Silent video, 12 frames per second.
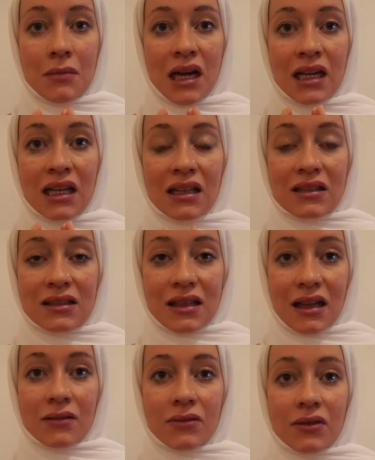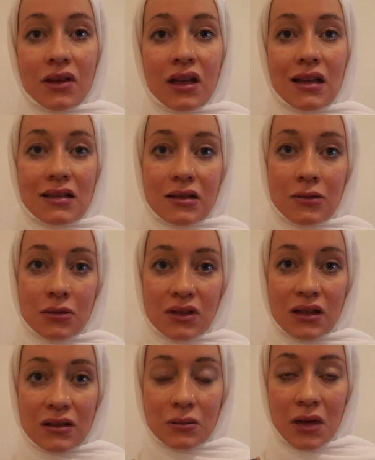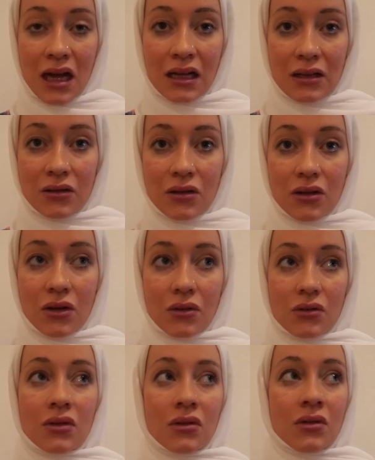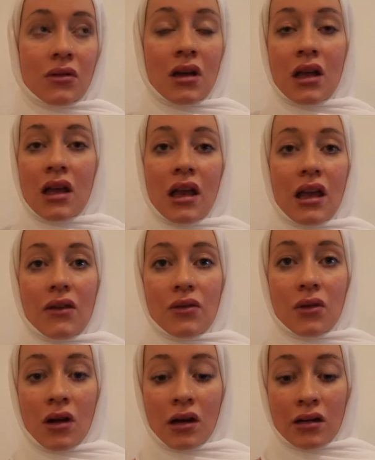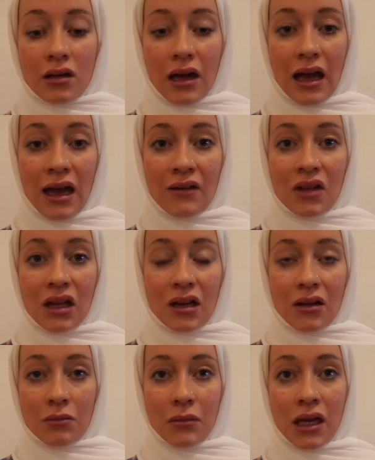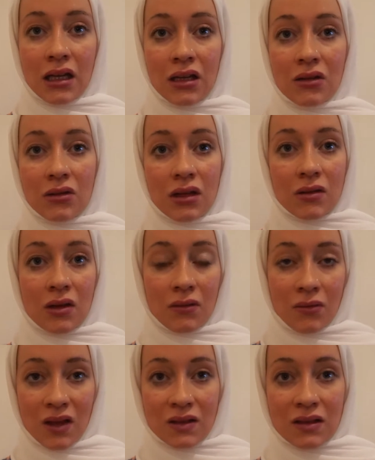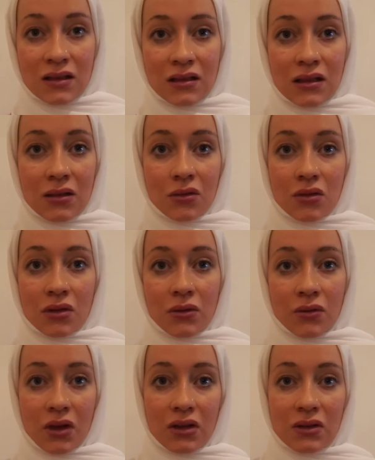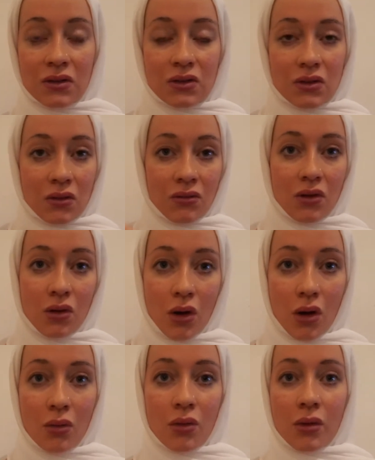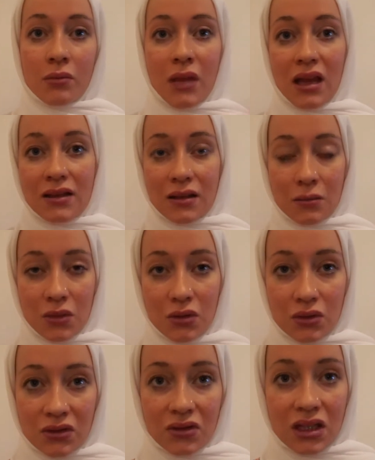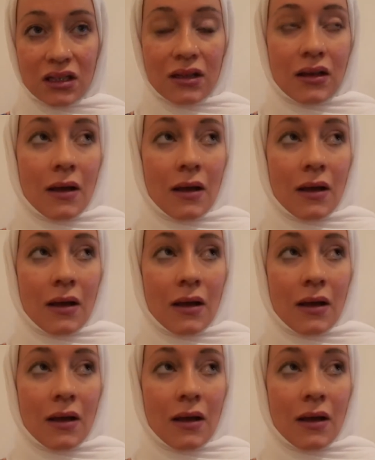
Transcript: money itself is losing its value. You know, if you are having a lot of money, you need to invest it in order for it to sort of grow or make some use of it.